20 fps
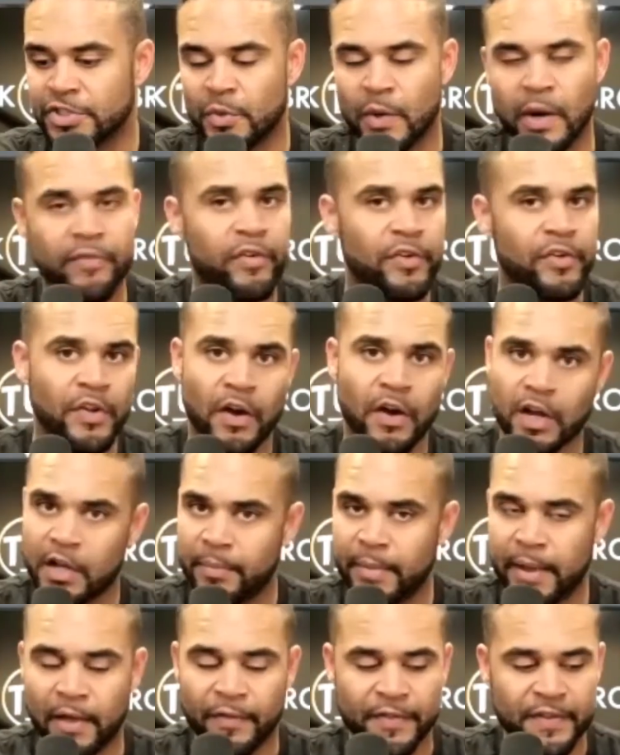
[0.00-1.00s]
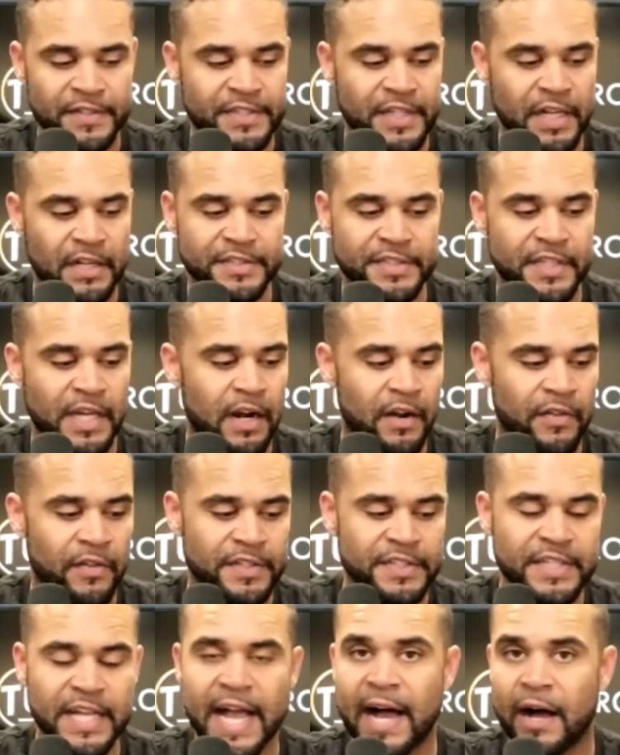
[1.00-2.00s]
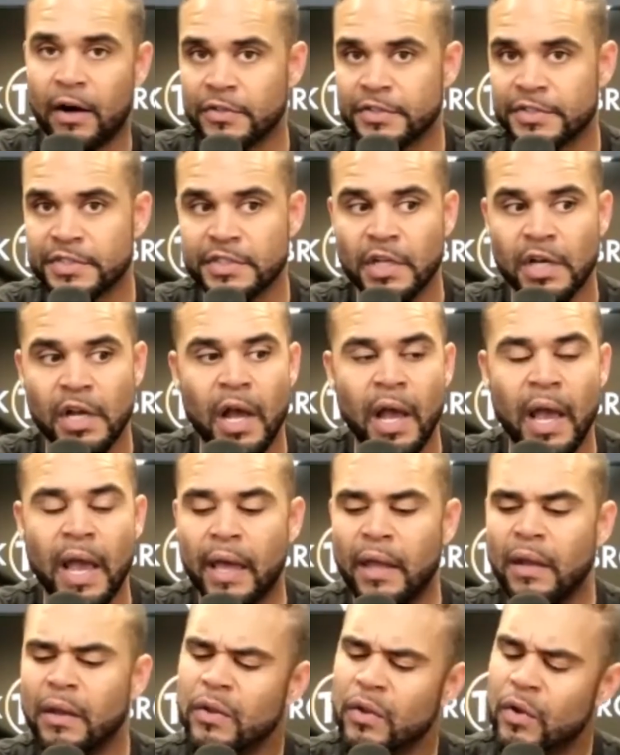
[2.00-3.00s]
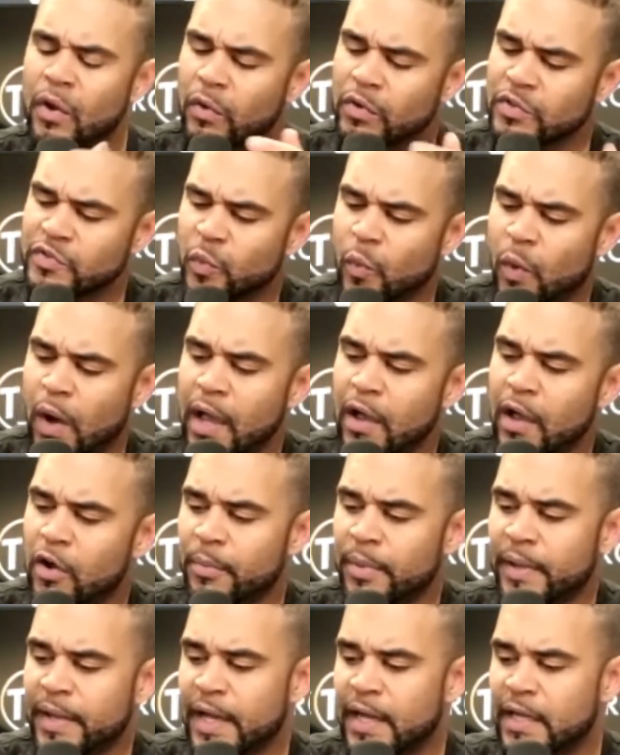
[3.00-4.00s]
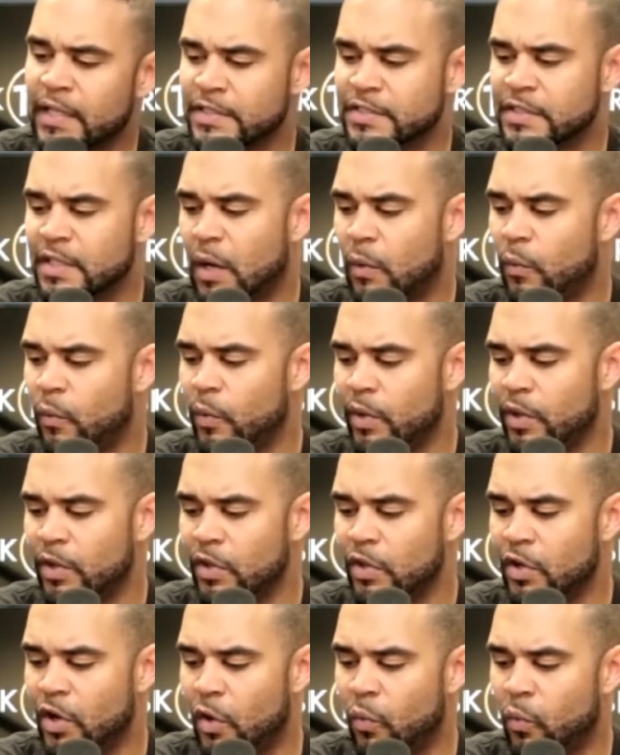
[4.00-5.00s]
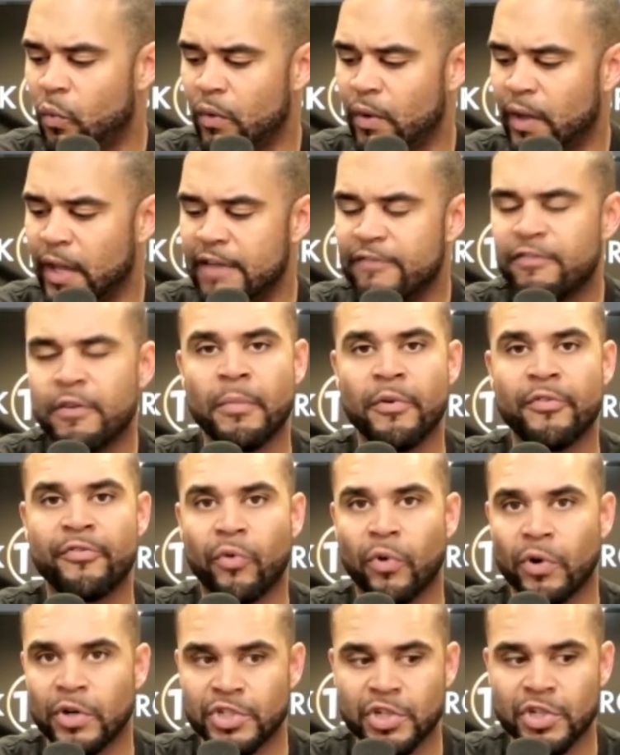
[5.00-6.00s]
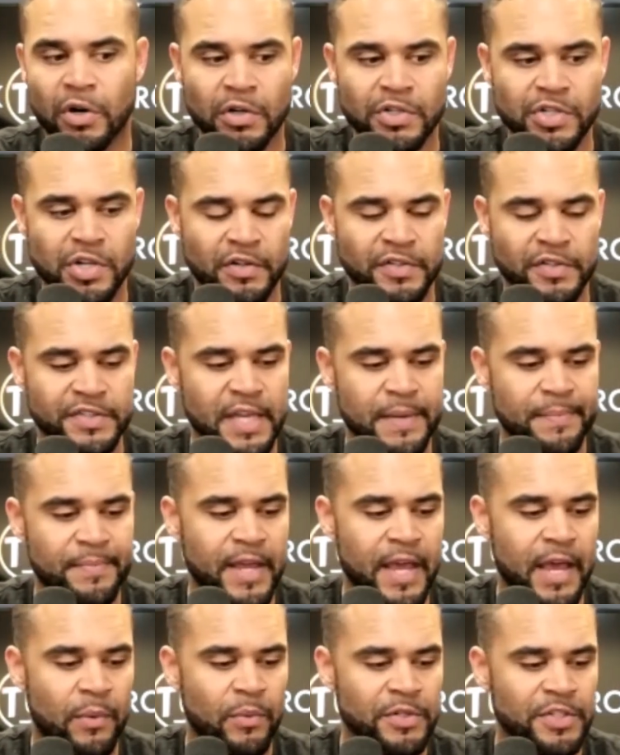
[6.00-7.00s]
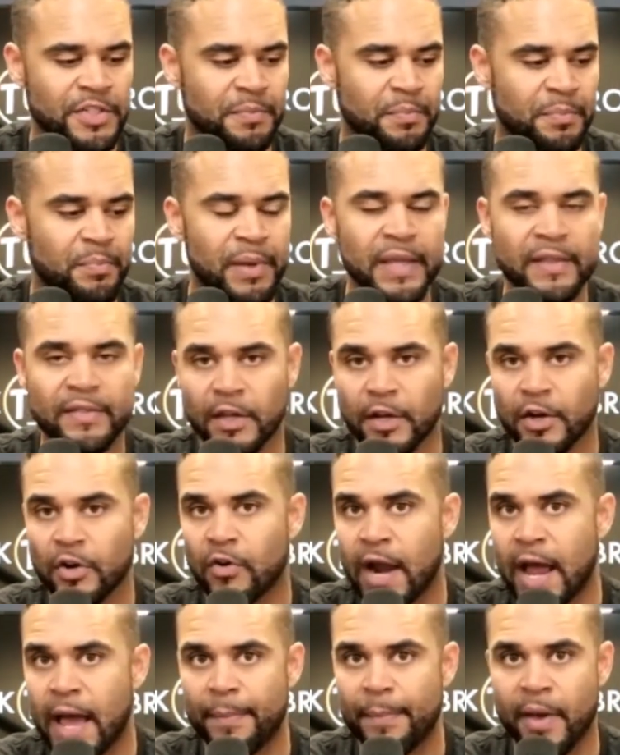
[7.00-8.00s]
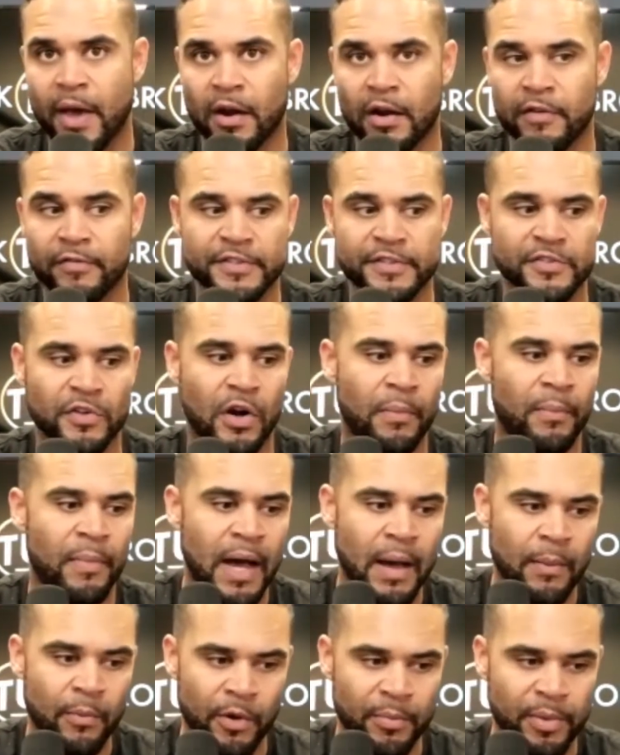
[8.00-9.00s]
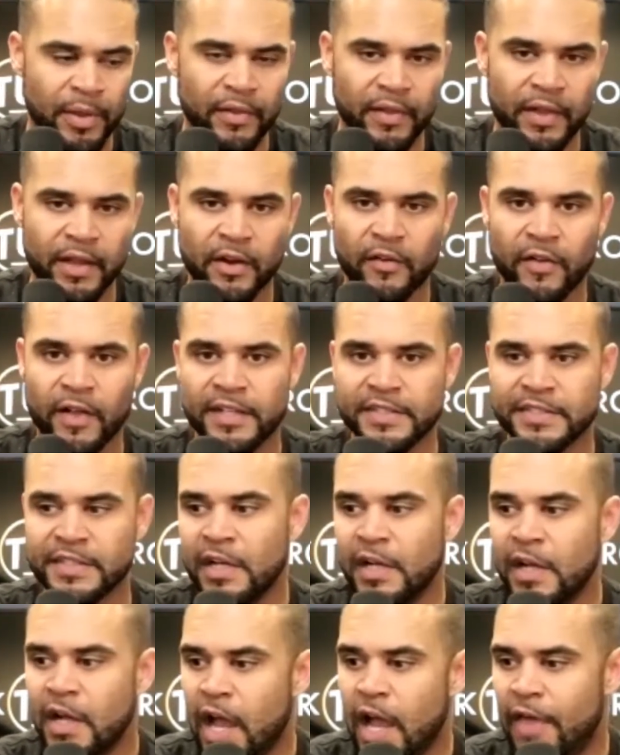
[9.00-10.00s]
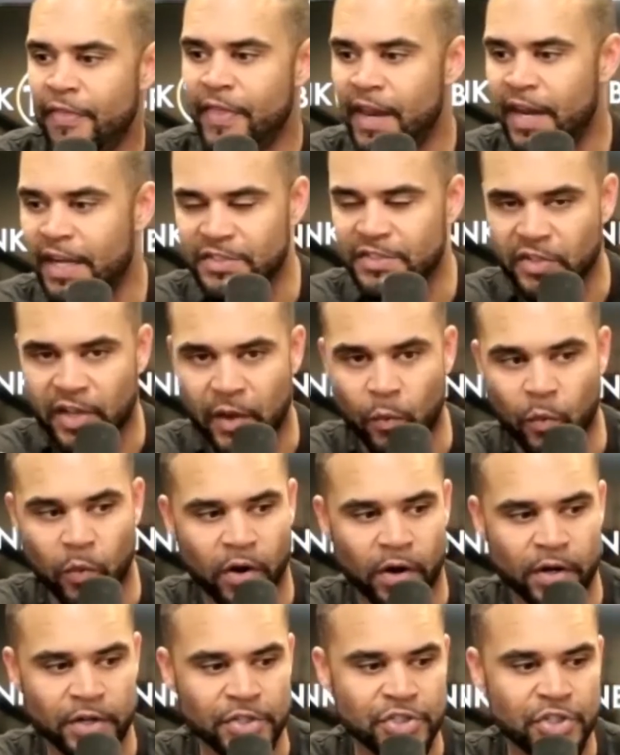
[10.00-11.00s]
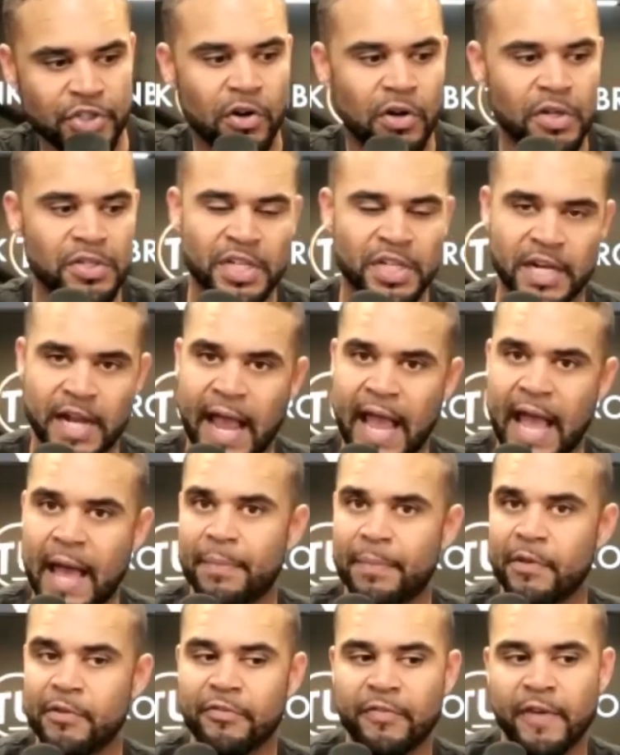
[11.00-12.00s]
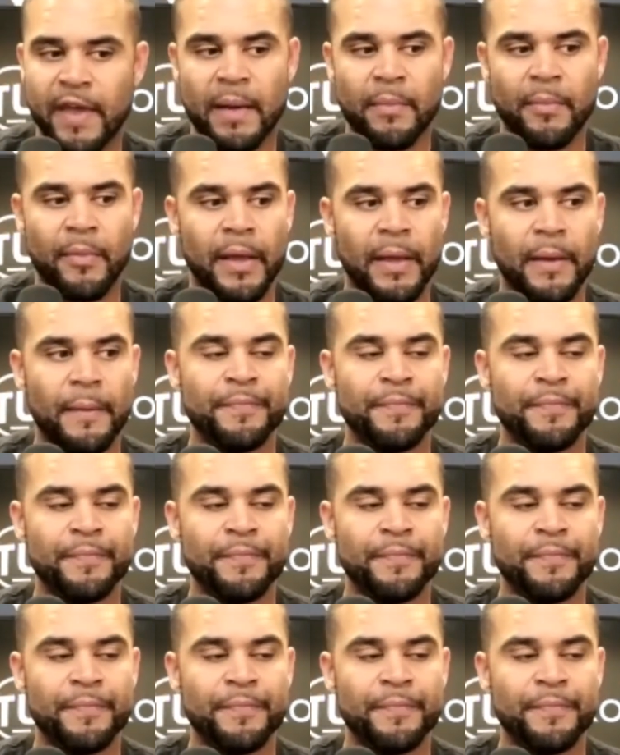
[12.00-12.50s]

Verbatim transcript: ever talk about this outside of this house. And, you know, it was wild because, you know, even before church, our stepdad would just beat the crap out of us, or our mom would belittle us. And then it's like, we're in church and a happy family.